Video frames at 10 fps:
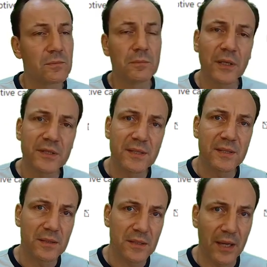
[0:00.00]
You
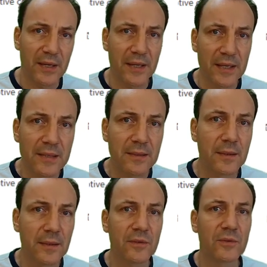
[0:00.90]
must sign
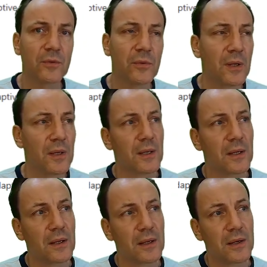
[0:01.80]
in to,
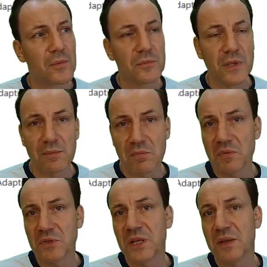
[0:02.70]
I
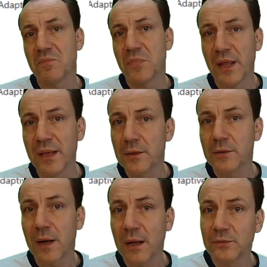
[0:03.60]
would say, play
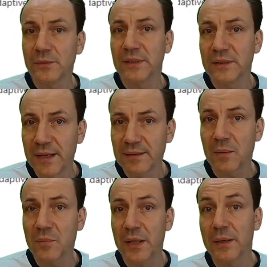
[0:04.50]
around with the data,
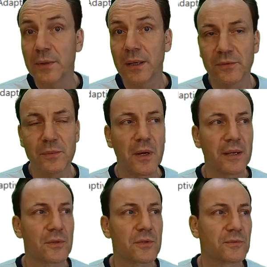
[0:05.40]
play around with
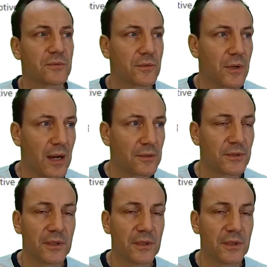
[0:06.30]
Microsoft Graph